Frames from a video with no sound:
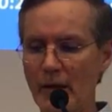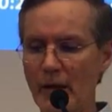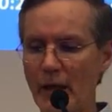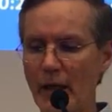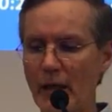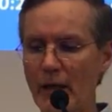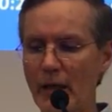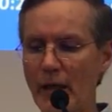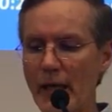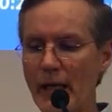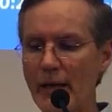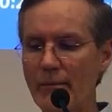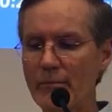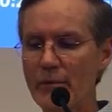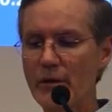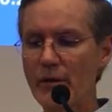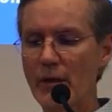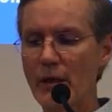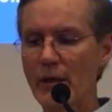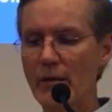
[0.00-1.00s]
it led him
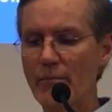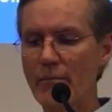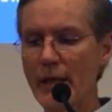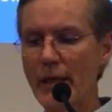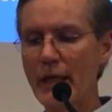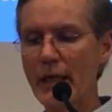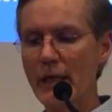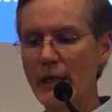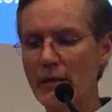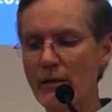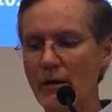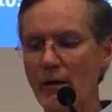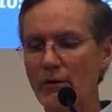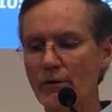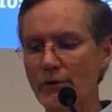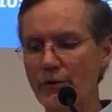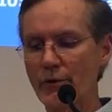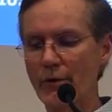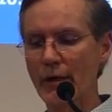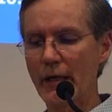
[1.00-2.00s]
to committing
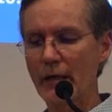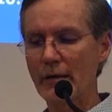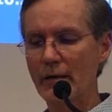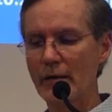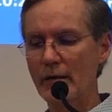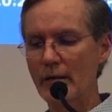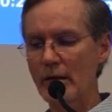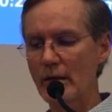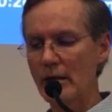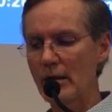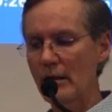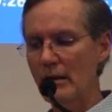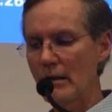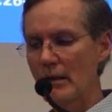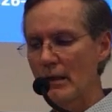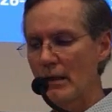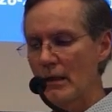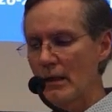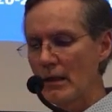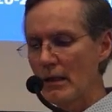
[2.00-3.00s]
adultery,
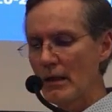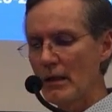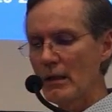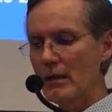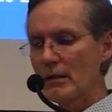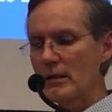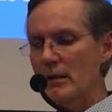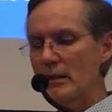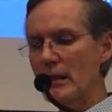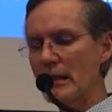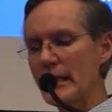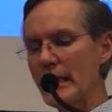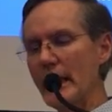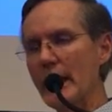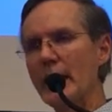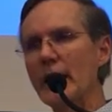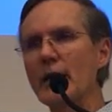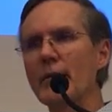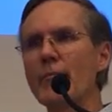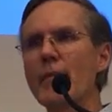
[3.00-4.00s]
to
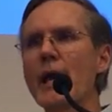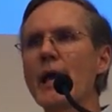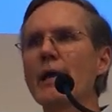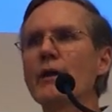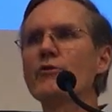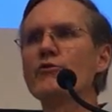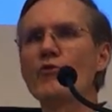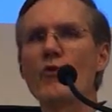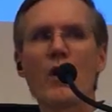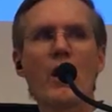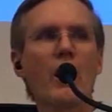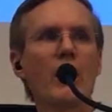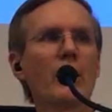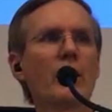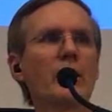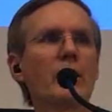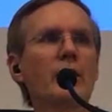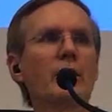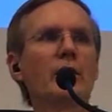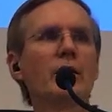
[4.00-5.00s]
getting a man drunk,
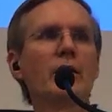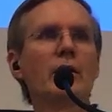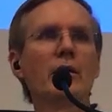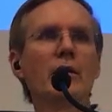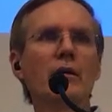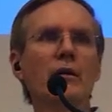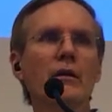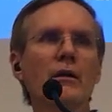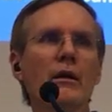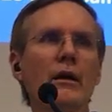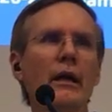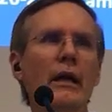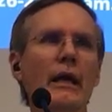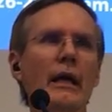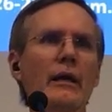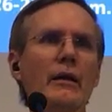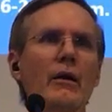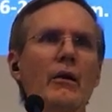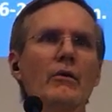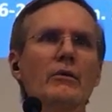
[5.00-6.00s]

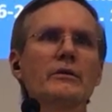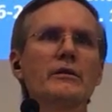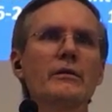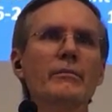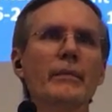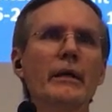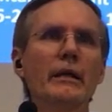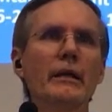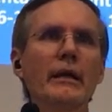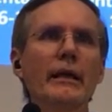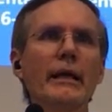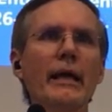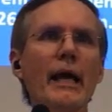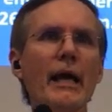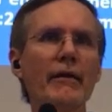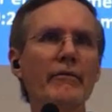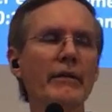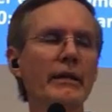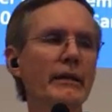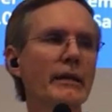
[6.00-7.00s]
and ultimately
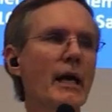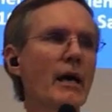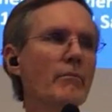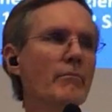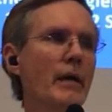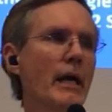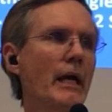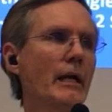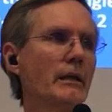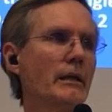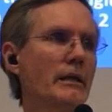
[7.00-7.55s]
having that man.